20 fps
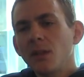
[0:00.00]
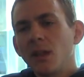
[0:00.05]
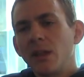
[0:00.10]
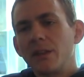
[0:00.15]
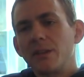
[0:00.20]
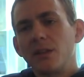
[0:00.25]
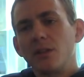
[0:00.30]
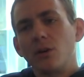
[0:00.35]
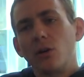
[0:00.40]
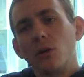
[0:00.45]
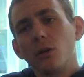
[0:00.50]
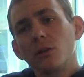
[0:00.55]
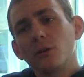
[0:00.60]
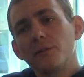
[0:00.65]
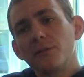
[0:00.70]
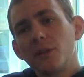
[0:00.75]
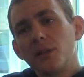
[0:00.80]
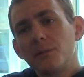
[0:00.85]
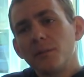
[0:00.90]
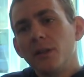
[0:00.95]
And then all
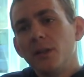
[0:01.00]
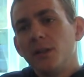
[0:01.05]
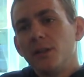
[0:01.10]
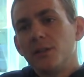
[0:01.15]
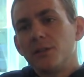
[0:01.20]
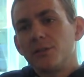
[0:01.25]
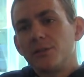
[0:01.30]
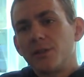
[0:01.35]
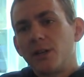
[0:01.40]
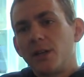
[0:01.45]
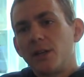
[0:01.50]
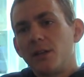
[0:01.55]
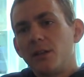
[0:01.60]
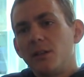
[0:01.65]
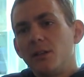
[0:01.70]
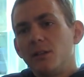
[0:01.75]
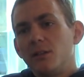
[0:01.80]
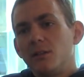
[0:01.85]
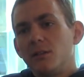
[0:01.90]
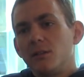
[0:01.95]
of them try
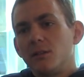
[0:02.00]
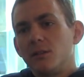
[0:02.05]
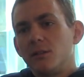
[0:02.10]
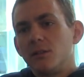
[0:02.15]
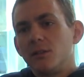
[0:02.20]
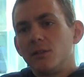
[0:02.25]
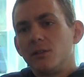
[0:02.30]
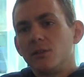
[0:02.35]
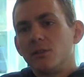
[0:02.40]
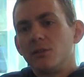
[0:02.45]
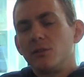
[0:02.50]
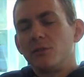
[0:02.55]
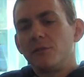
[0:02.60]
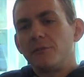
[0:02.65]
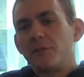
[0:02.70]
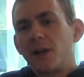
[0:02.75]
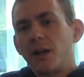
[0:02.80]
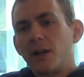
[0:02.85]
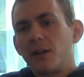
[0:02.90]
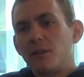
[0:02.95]
uh, to
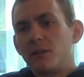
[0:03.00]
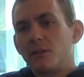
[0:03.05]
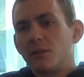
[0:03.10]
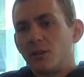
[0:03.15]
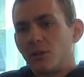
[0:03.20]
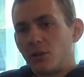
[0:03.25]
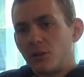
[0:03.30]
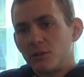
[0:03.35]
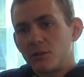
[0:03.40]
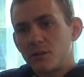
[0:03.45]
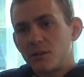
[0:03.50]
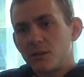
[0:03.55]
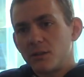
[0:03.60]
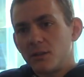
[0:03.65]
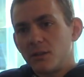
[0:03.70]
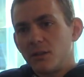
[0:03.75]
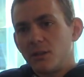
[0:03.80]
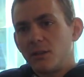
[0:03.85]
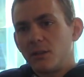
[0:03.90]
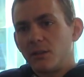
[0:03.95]
find a nonce
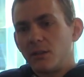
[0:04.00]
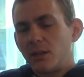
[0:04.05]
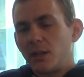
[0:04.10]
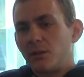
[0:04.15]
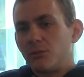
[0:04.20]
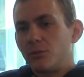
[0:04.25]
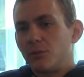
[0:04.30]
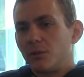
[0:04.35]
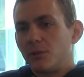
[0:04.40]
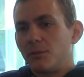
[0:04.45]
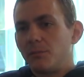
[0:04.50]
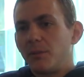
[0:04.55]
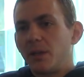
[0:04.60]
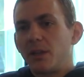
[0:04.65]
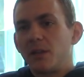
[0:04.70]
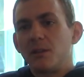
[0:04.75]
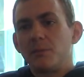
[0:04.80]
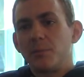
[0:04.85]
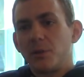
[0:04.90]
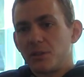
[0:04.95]
that would
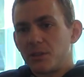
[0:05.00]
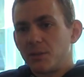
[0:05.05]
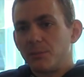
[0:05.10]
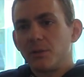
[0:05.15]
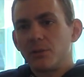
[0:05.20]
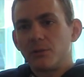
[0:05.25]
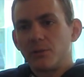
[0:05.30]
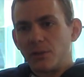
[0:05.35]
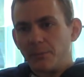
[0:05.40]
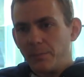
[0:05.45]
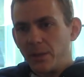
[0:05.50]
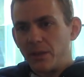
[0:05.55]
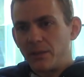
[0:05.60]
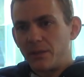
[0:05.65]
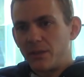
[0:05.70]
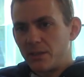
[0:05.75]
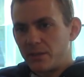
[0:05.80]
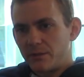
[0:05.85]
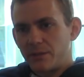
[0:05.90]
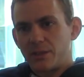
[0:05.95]
make it possible to
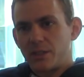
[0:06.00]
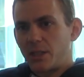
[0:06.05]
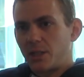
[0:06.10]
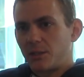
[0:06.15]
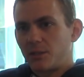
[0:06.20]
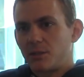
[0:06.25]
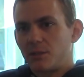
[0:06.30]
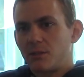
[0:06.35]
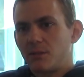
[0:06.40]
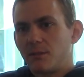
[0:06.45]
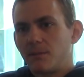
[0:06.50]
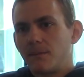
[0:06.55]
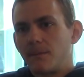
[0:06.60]
append these transactions.